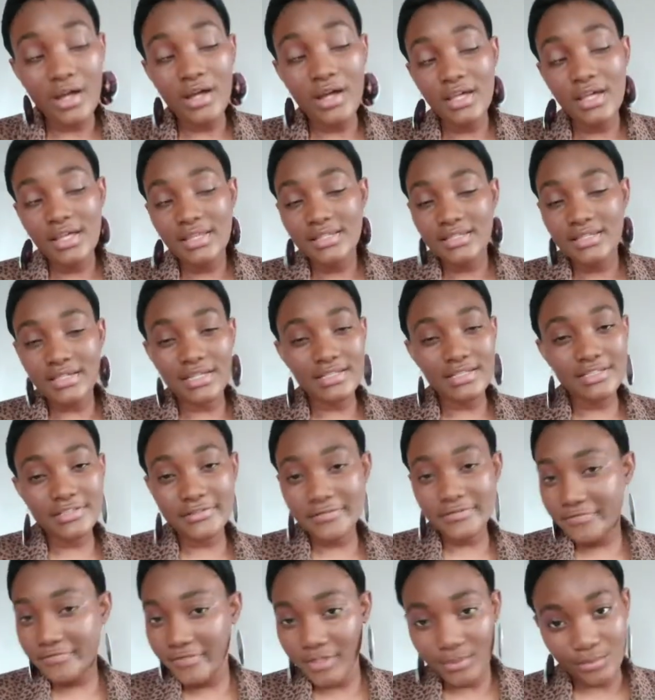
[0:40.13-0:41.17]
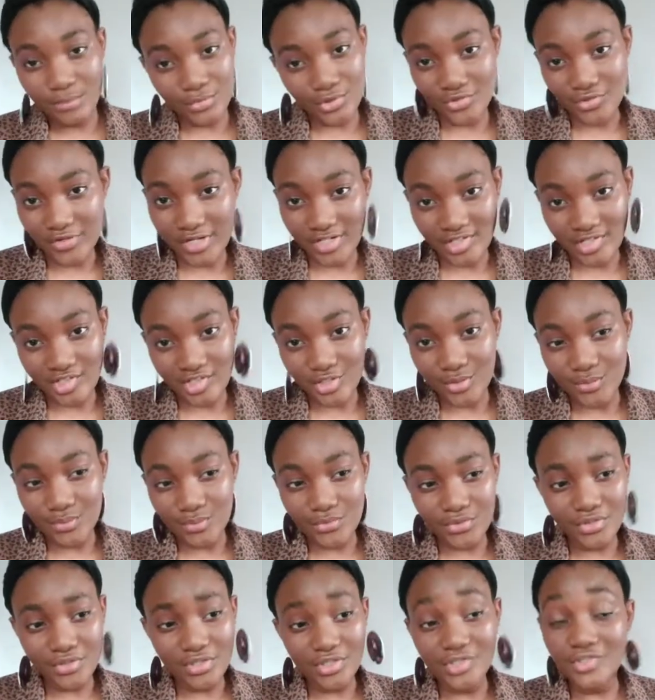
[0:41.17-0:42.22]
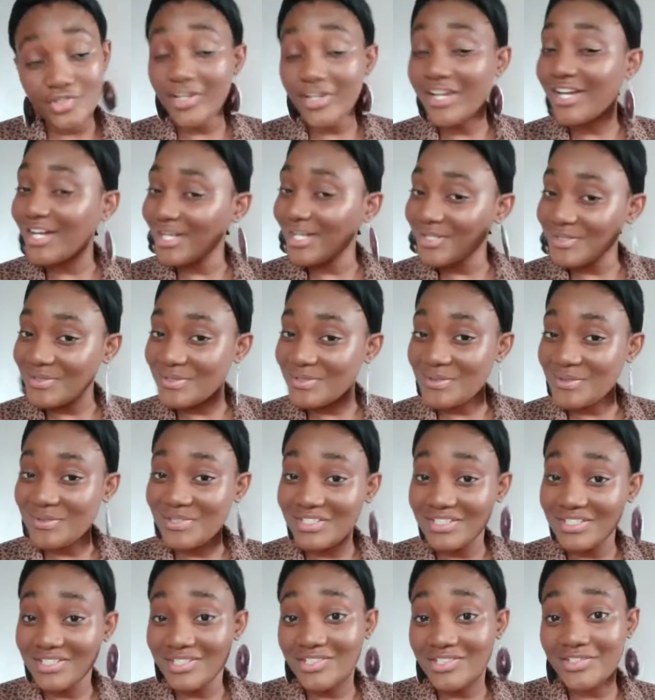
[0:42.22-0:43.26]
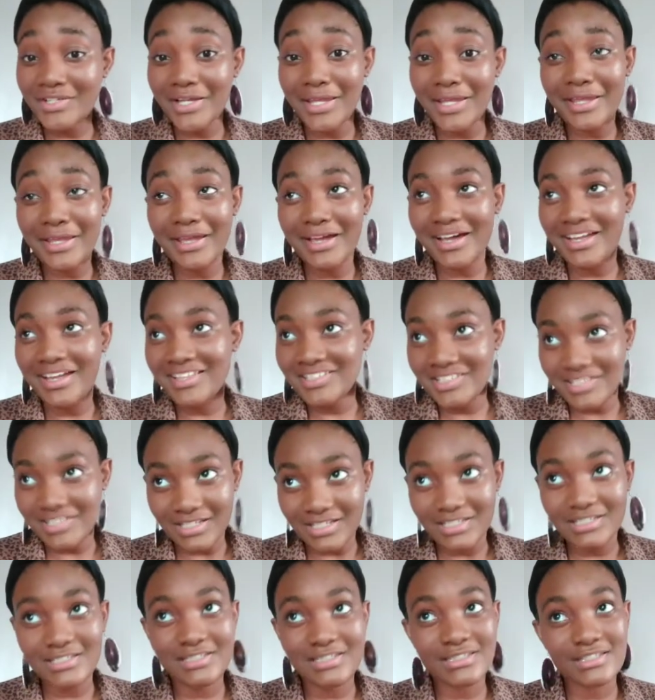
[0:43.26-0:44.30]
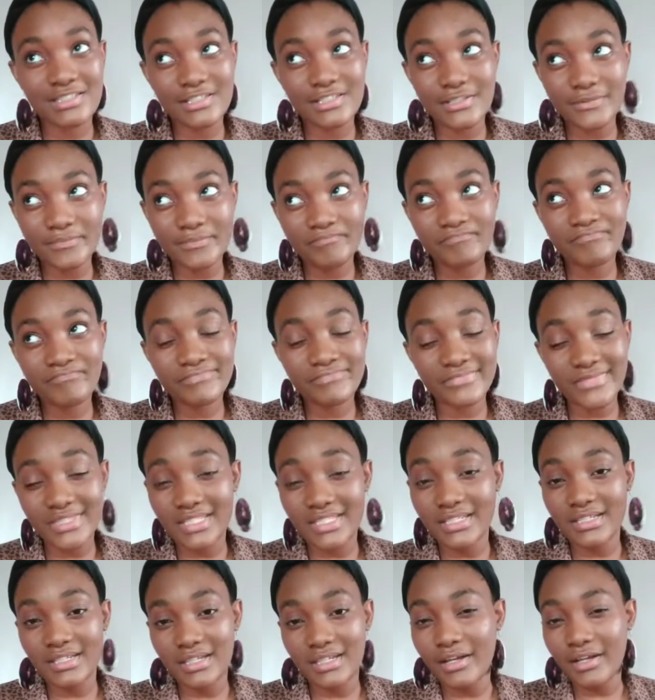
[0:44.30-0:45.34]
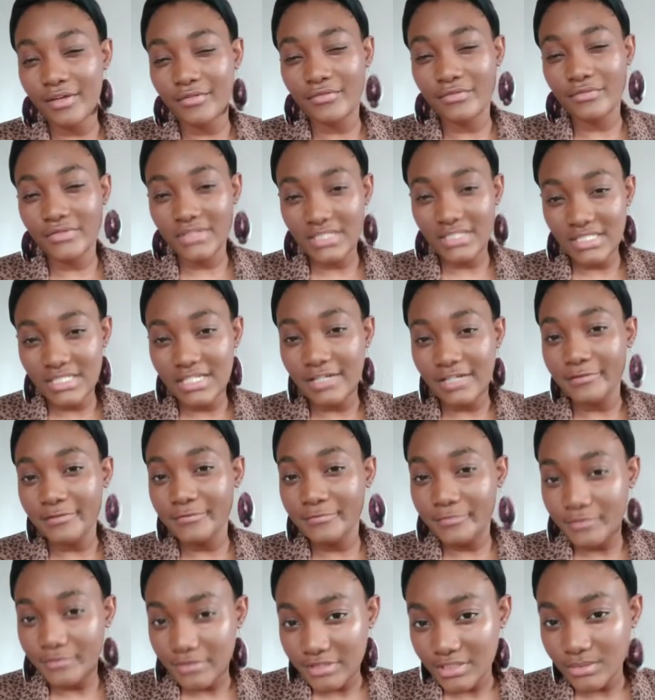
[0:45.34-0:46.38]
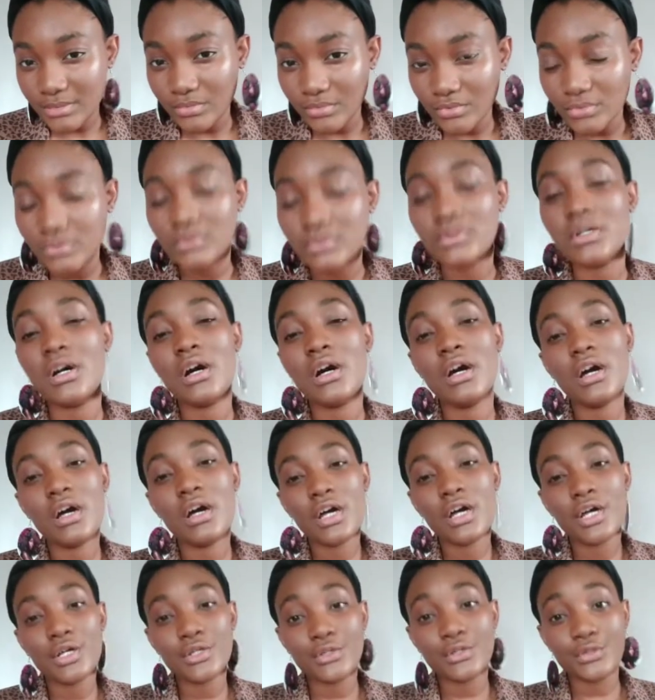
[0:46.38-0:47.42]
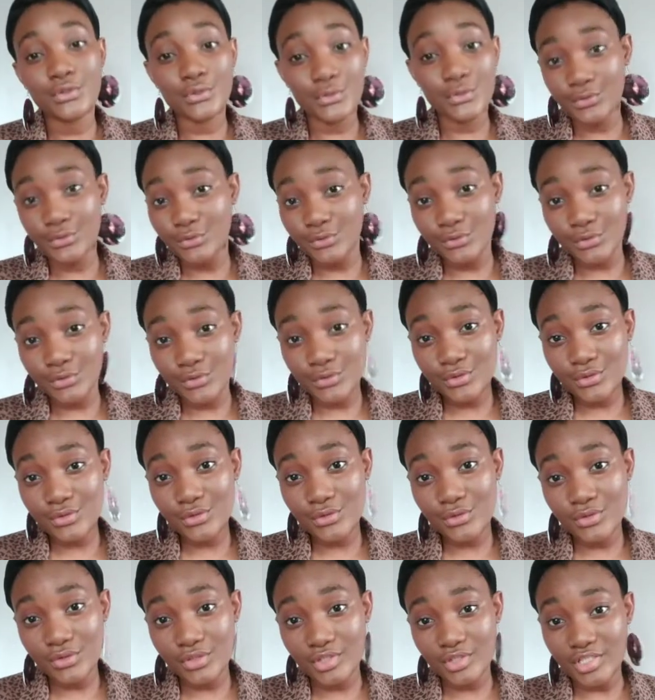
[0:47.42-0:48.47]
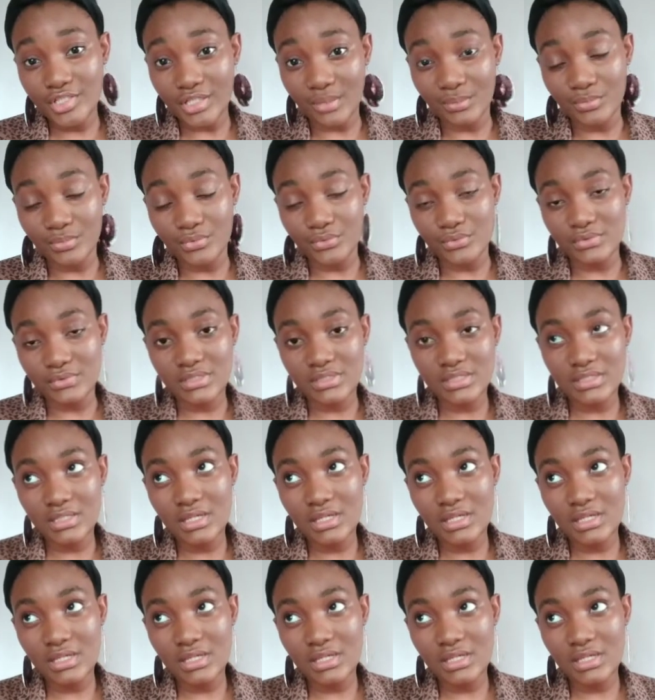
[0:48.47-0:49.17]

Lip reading: There are different moisturizing shampoos. You can try Kansu, you can try Anjaki's. They are really affordable, good shampoos.